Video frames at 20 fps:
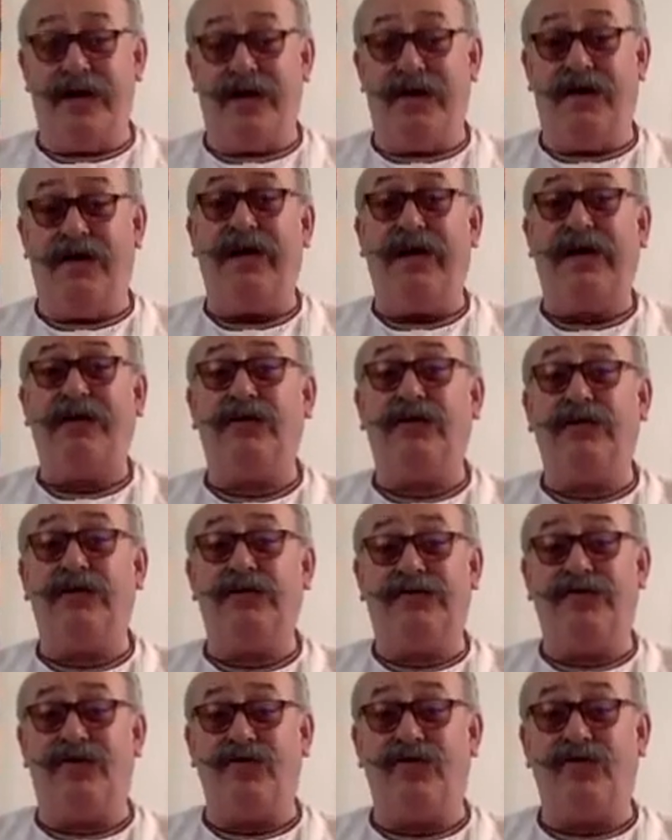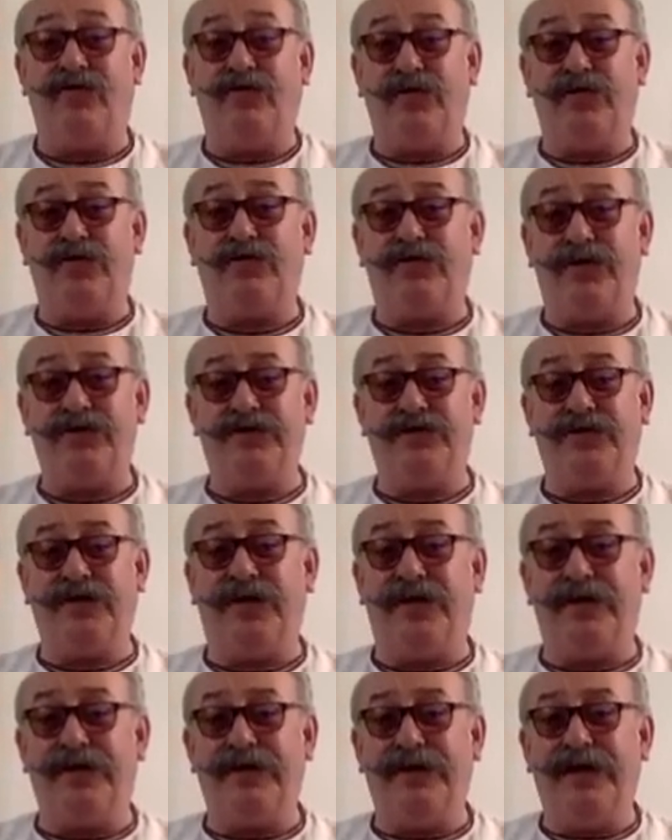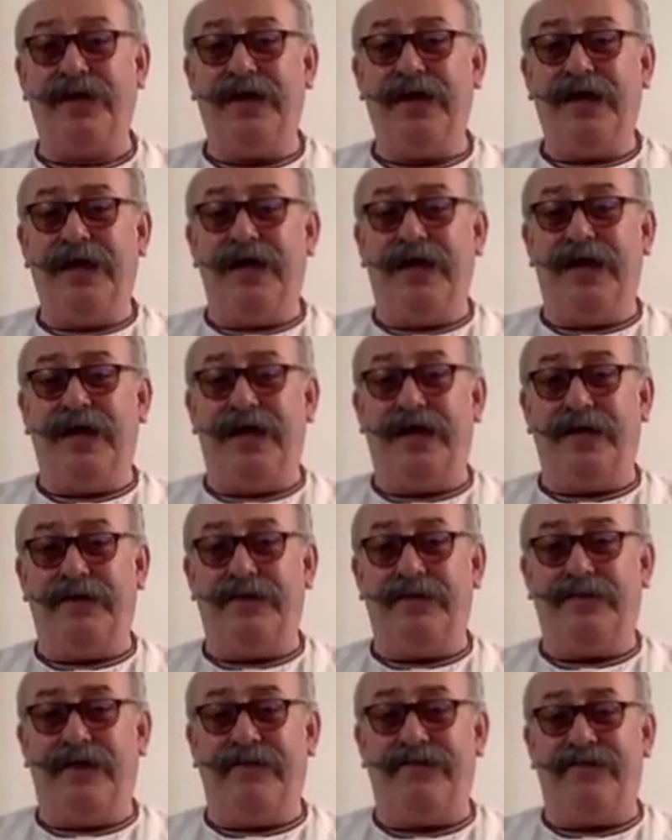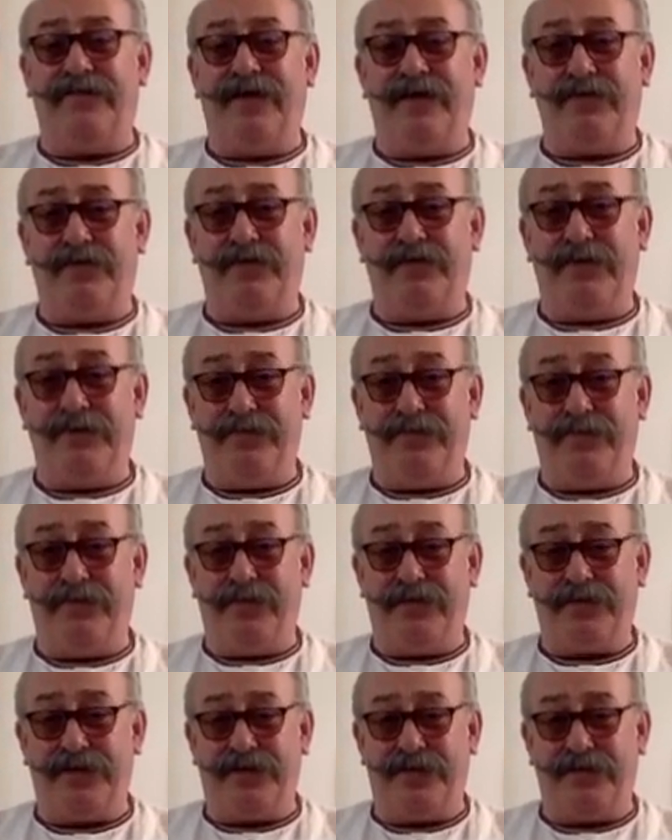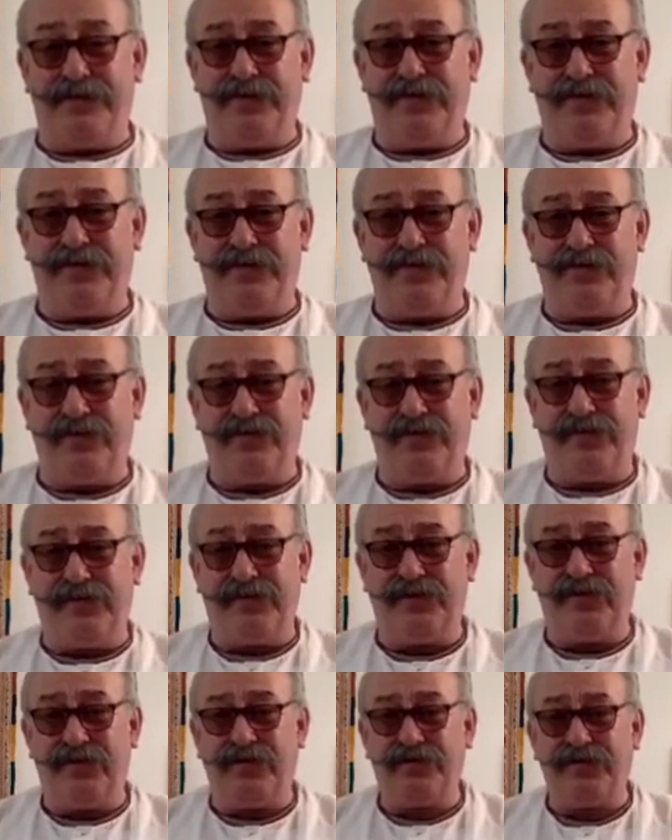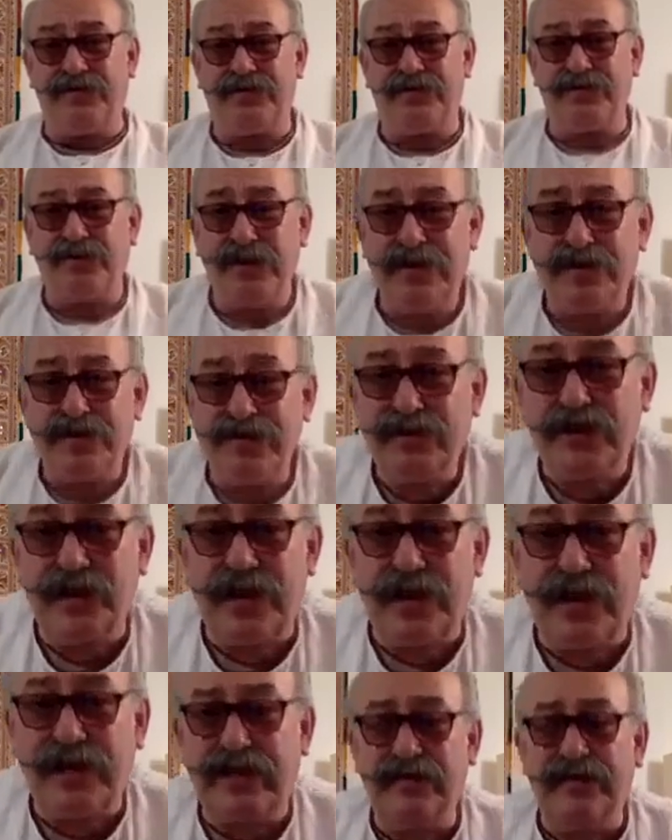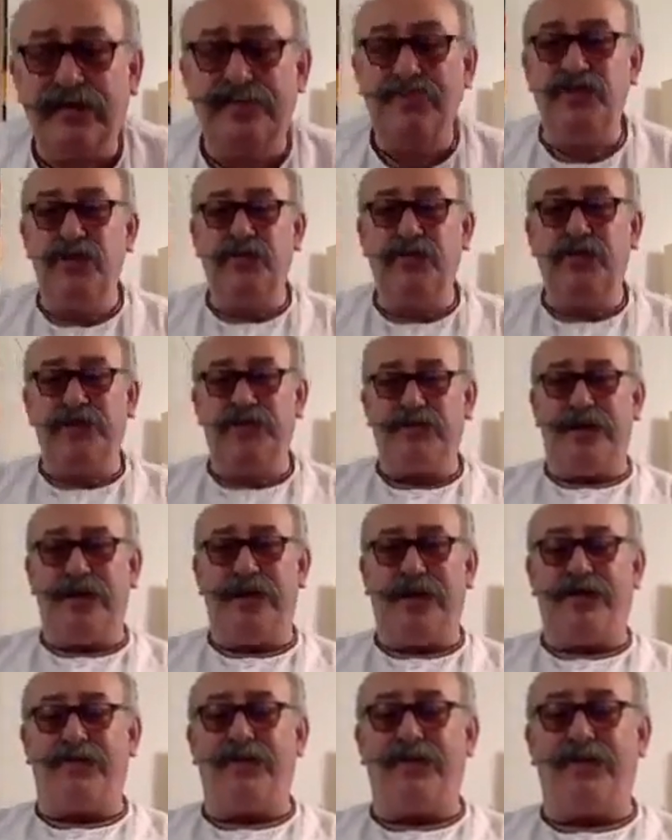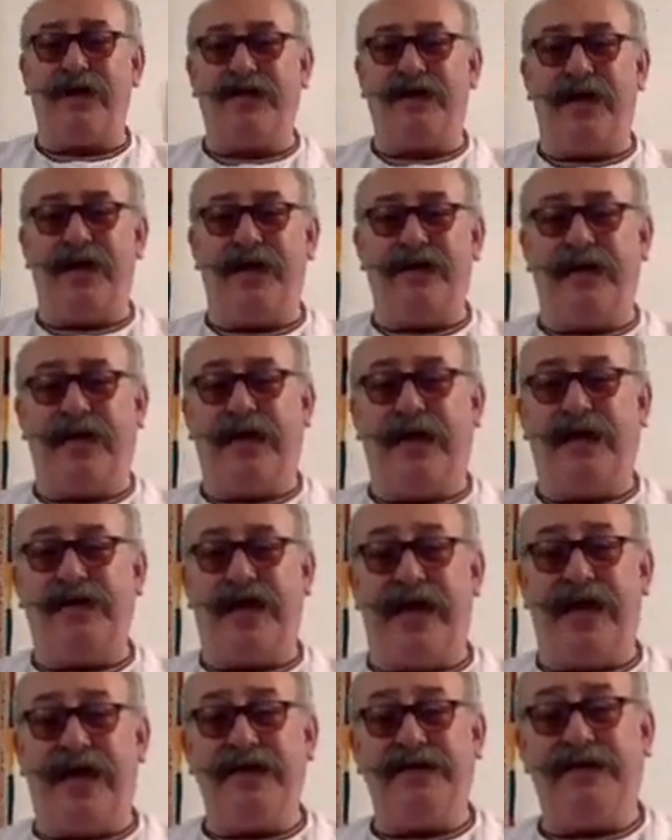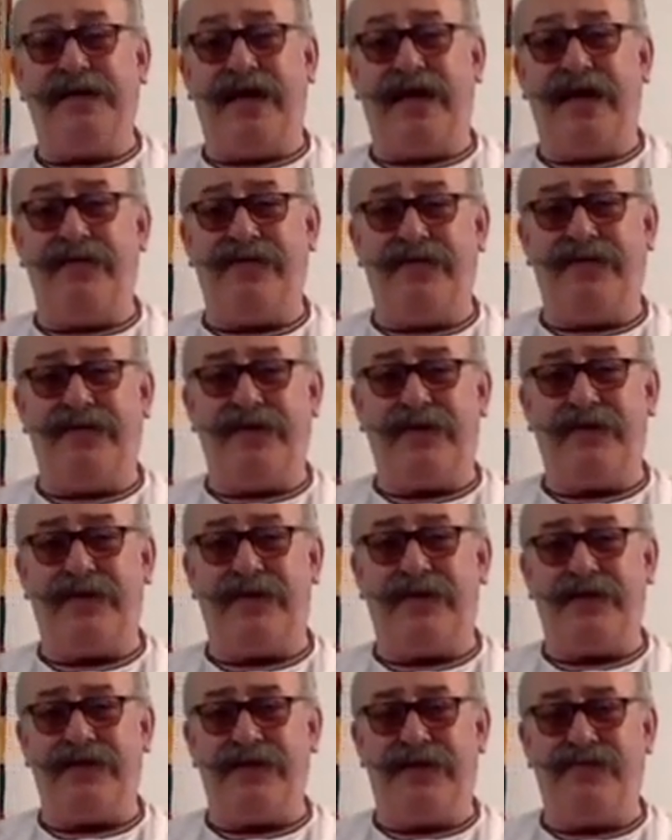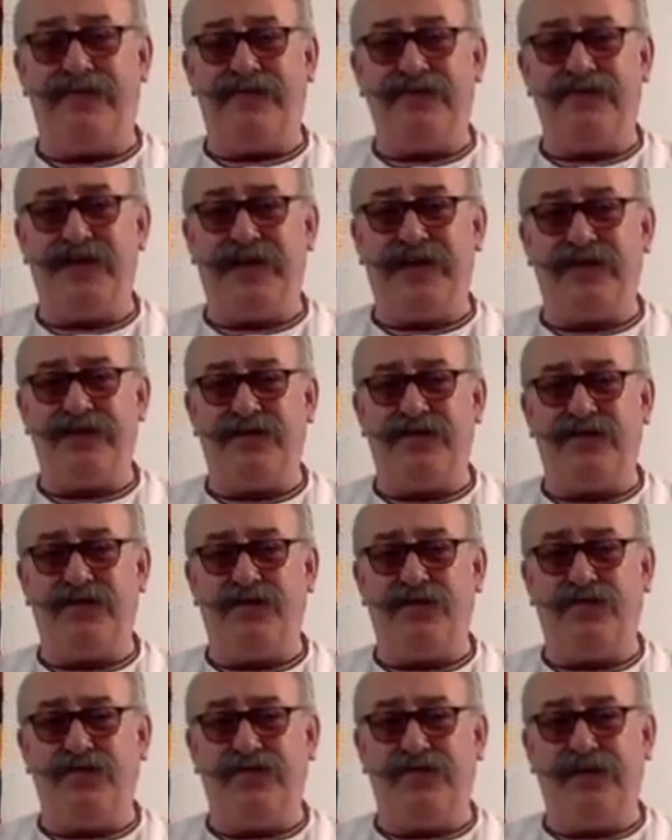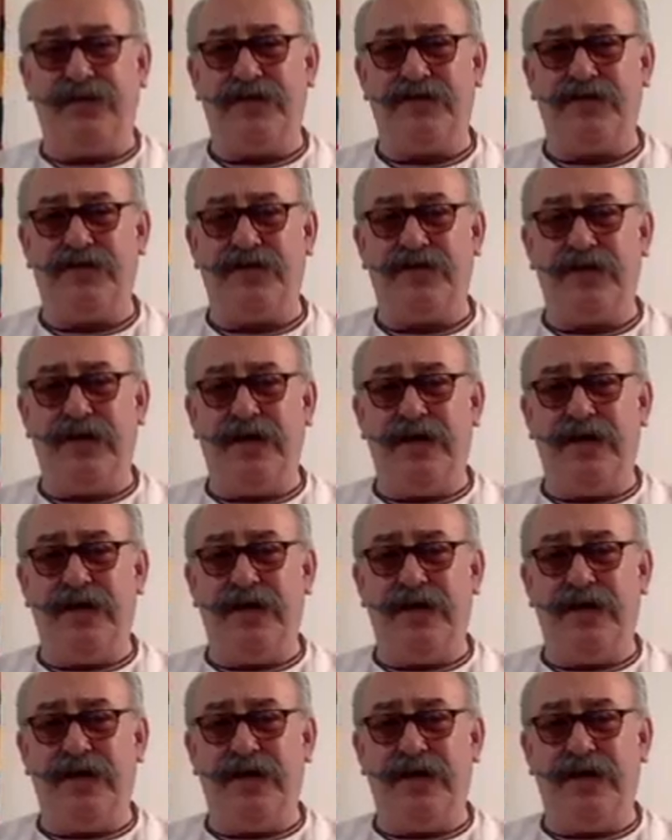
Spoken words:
I got involved with Krishna. My father had been brought up with an Orthodox kind of Jewish background, and he had hated everything about it and rejected all religion.